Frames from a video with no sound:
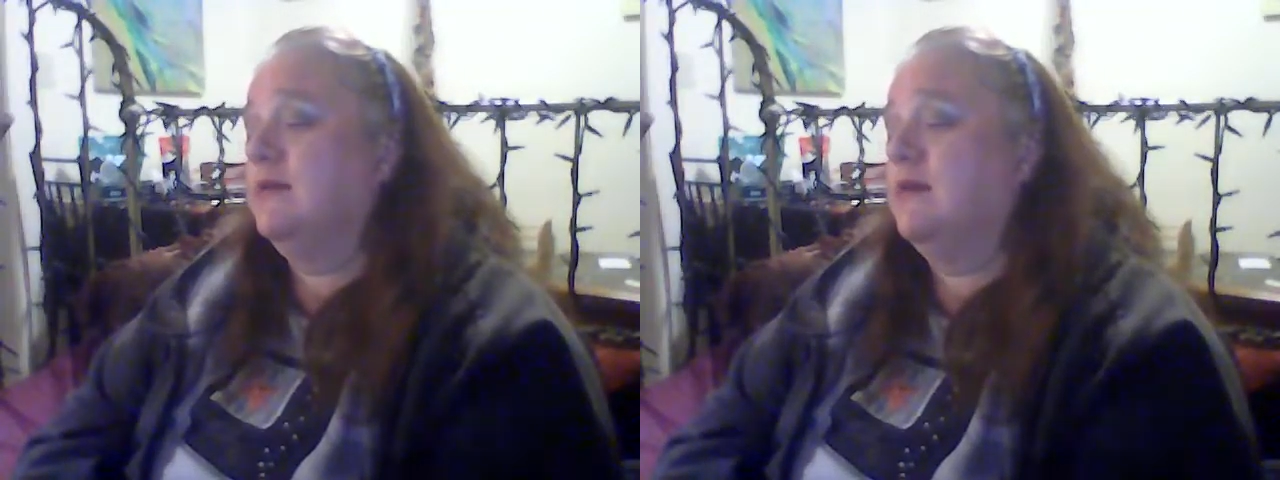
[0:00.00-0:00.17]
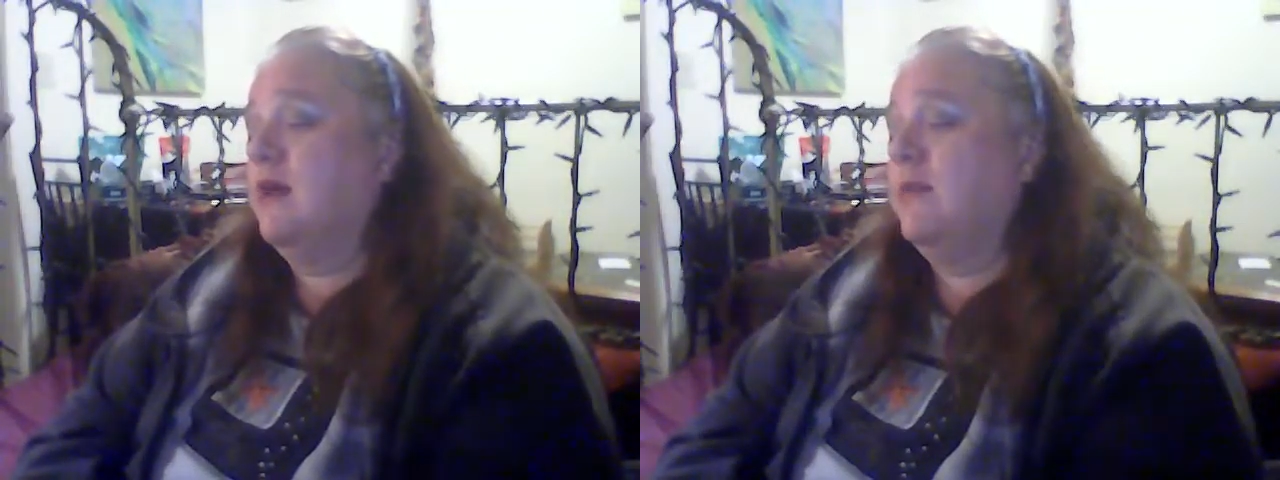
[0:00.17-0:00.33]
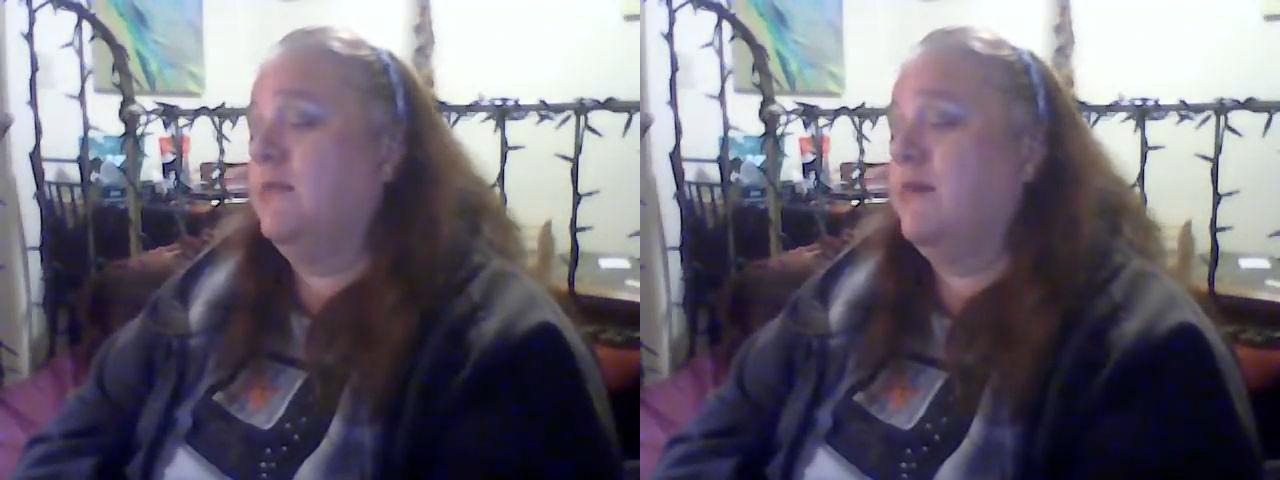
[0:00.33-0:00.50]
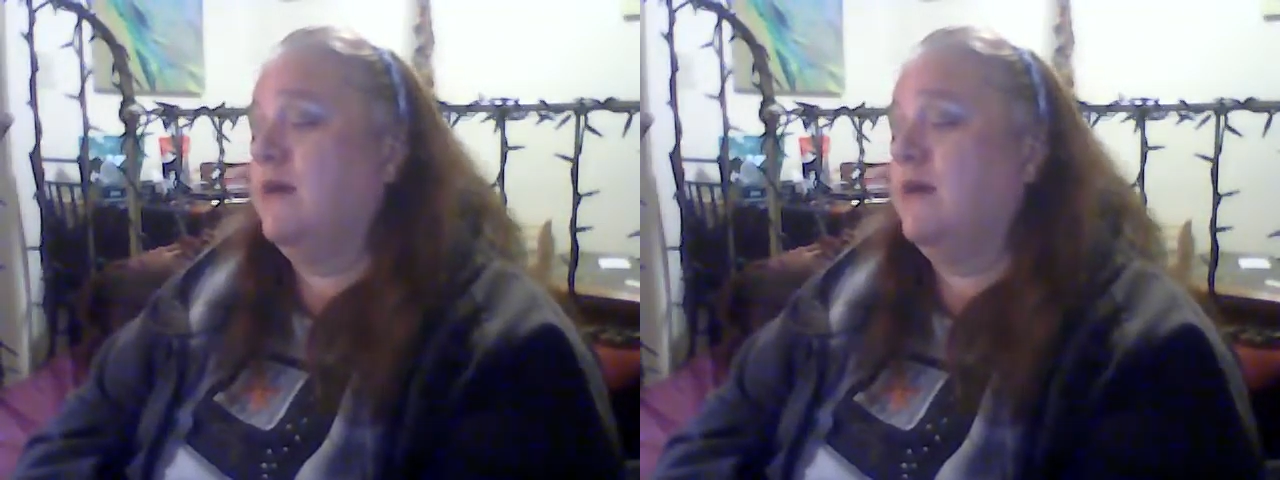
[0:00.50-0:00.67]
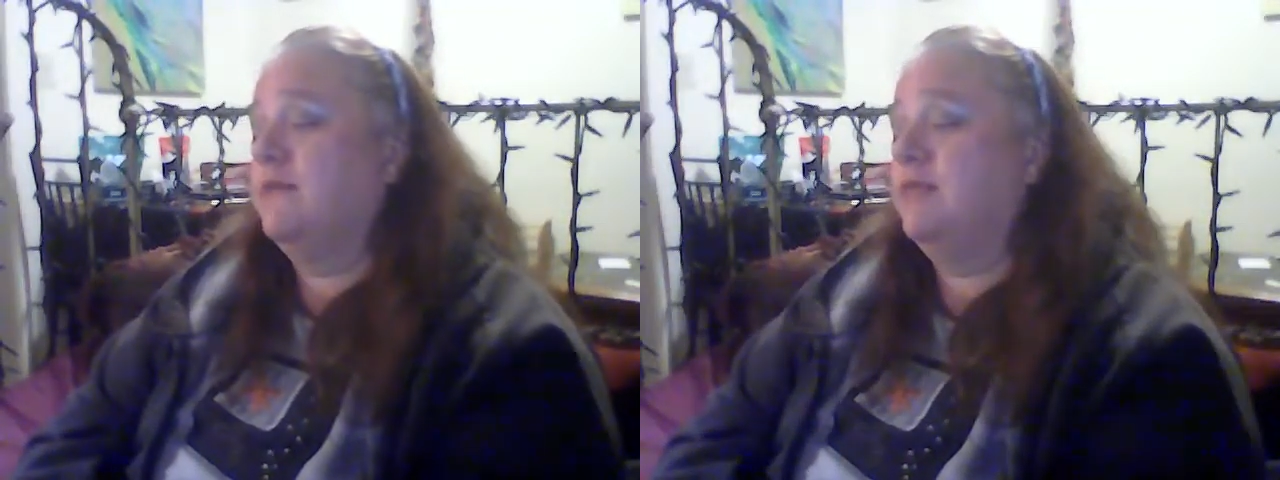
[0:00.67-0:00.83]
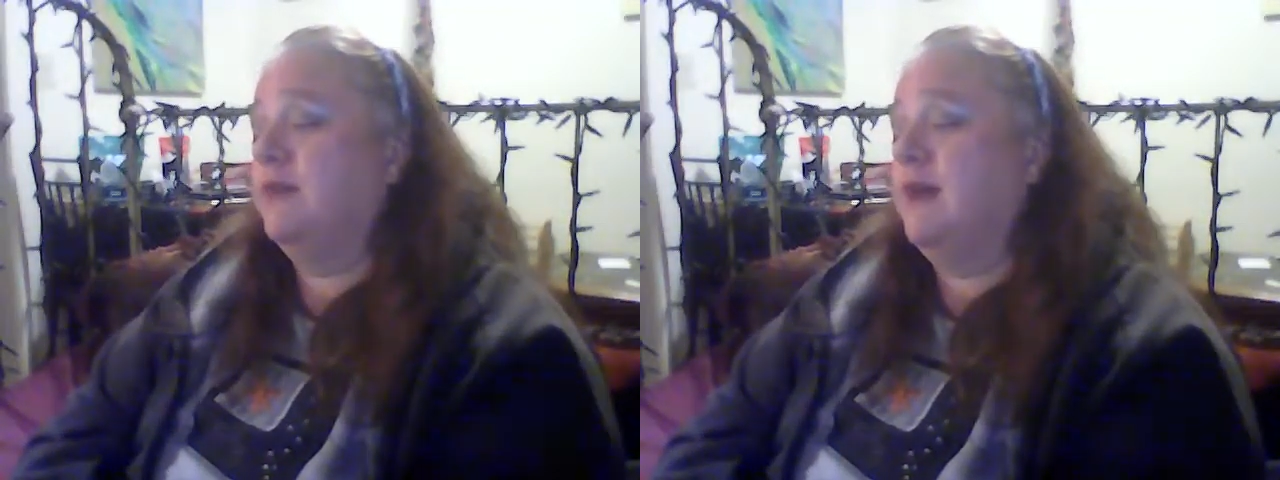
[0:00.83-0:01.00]
it's all
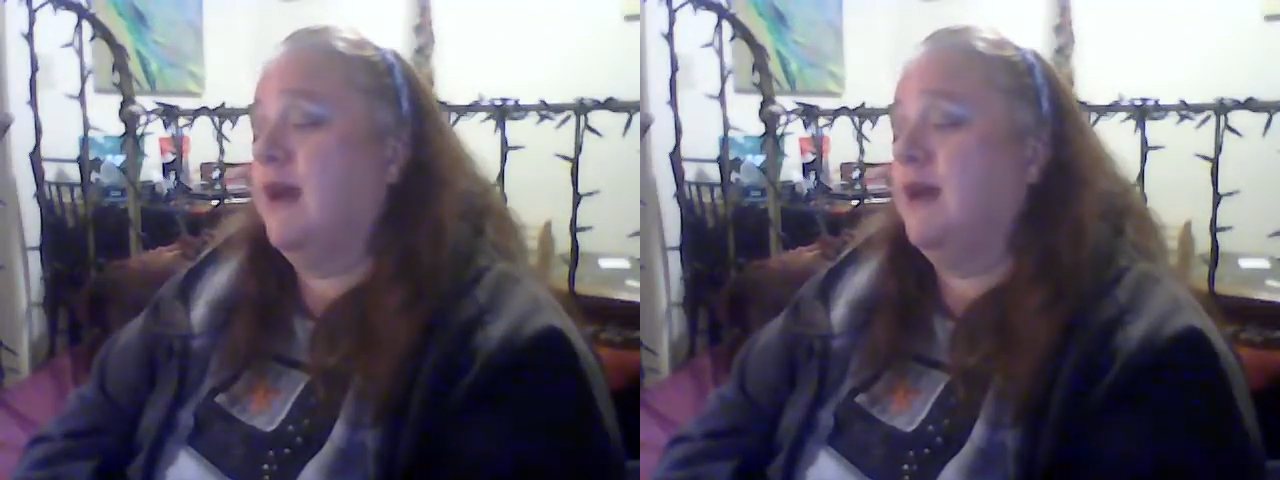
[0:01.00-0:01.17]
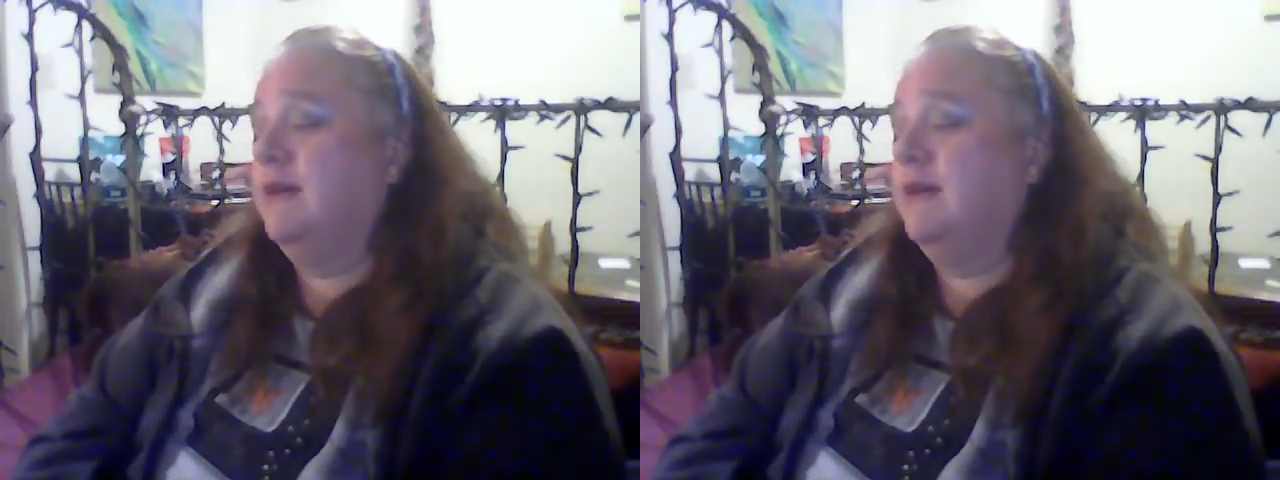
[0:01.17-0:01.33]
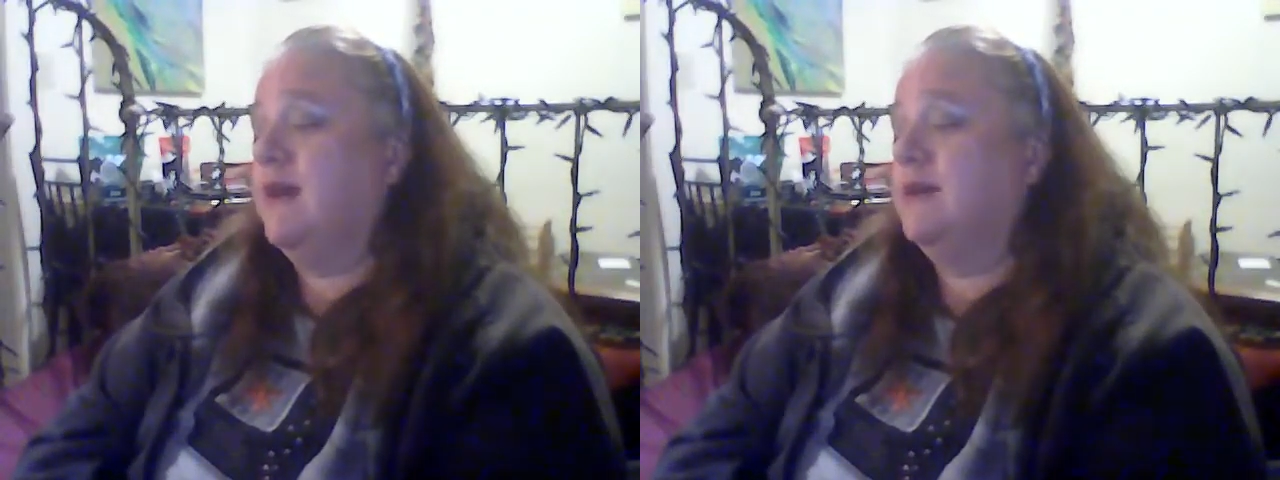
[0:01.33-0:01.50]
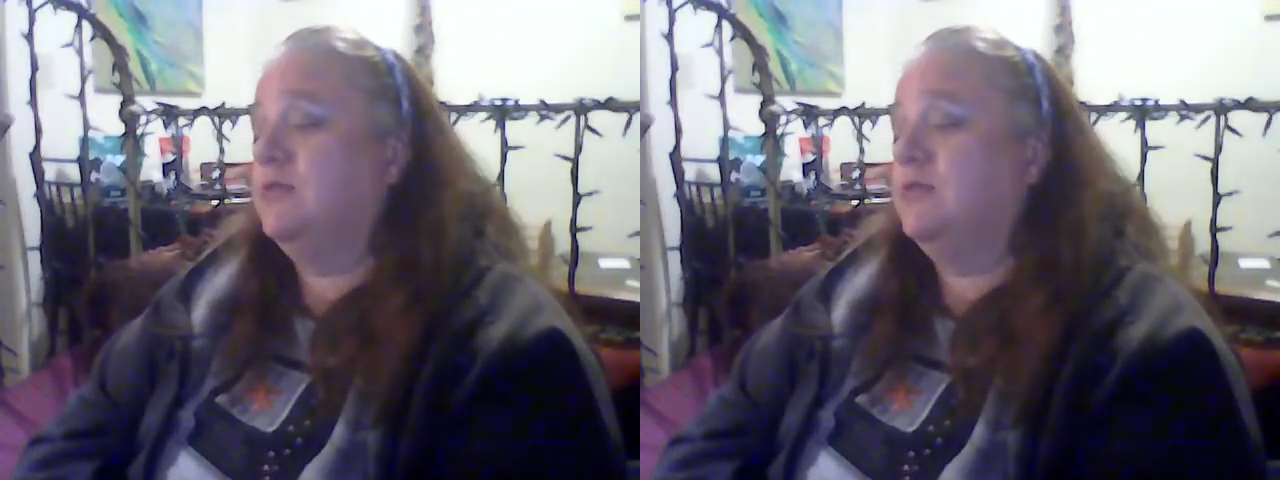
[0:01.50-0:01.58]
part of the God